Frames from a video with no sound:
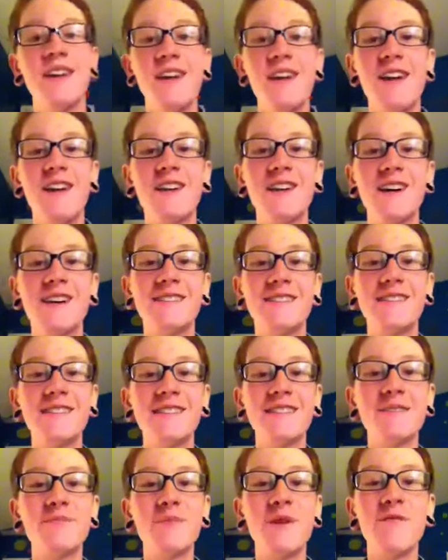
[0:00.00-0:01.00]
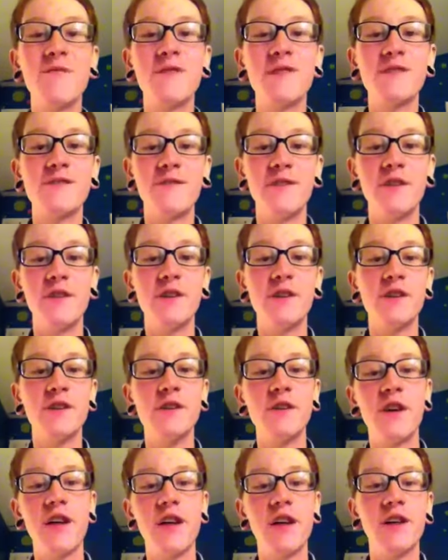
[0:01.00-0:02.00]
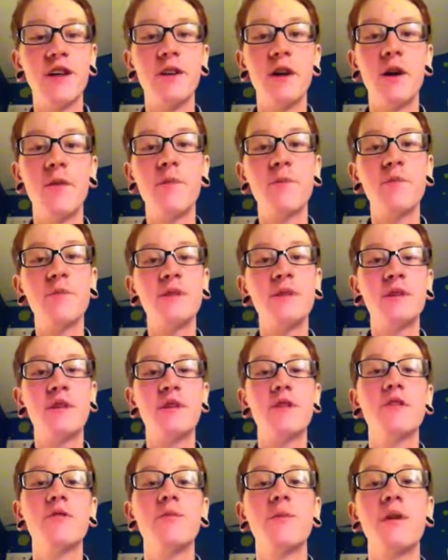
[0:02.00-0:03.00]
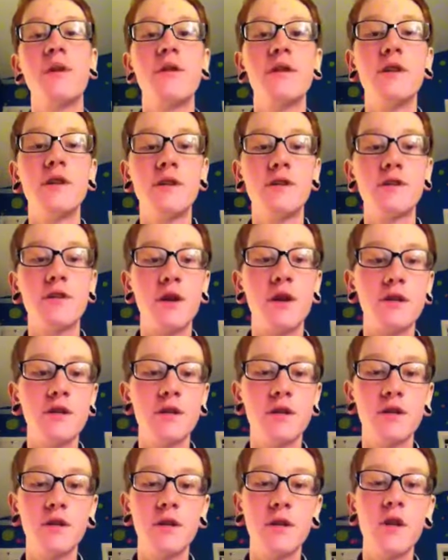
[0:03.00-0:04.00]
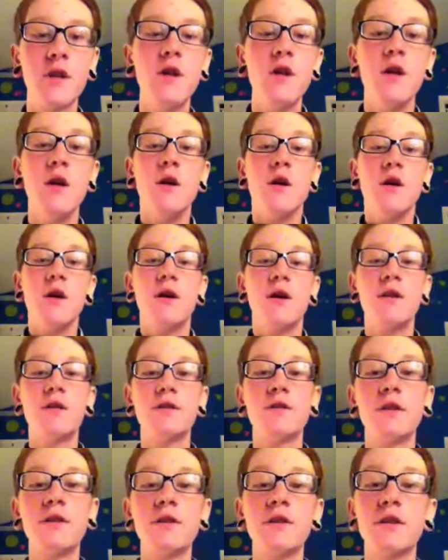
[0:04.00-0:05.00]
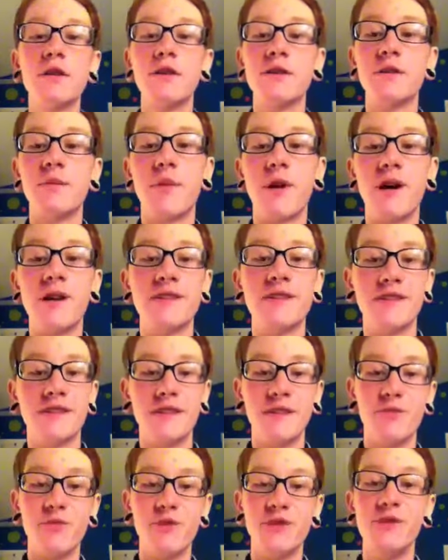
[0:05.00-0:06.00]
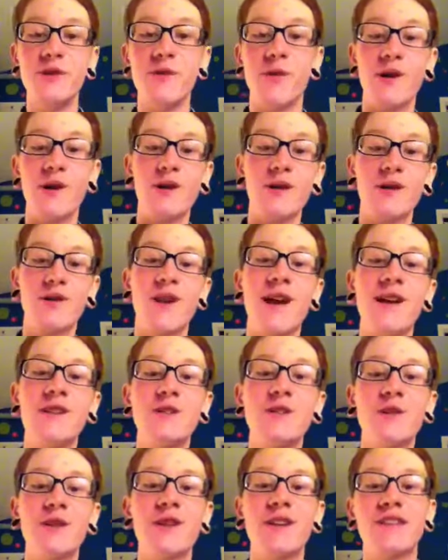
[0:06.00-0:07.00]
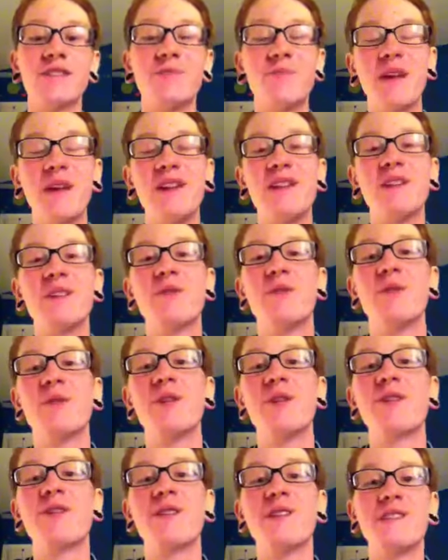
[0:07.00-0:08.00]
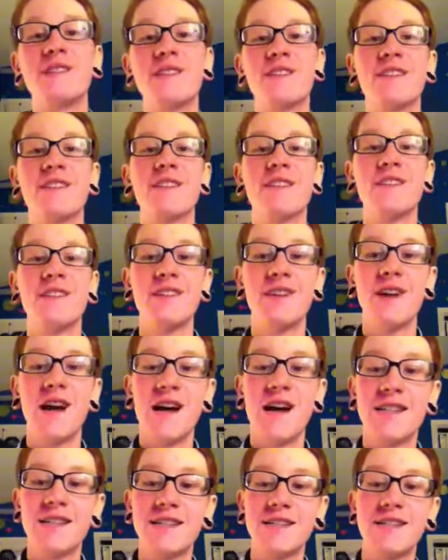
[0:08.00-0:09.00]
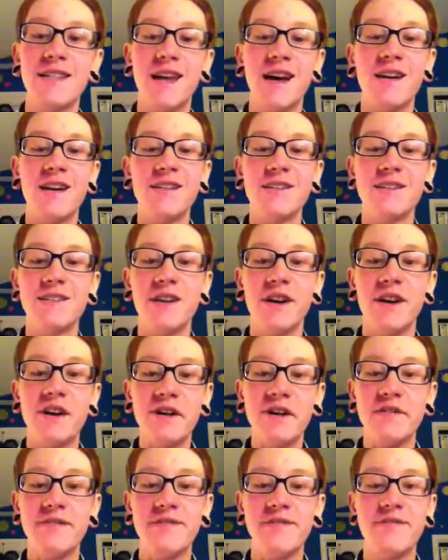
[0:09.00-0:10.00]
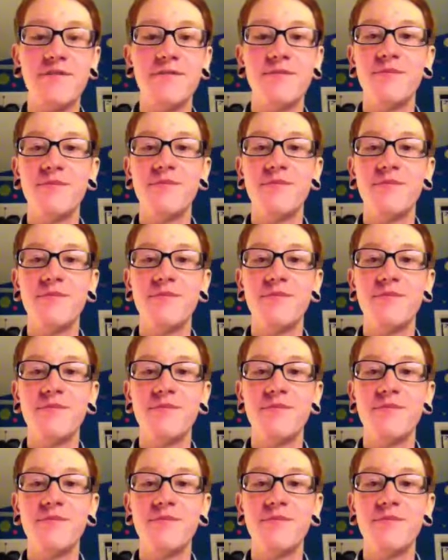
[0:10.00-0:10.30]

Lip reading: Hey guys, this is my first video and I'm going to be talking about ear stretching. Ear stretching is a process in which you are gradually expanding or increasing the size of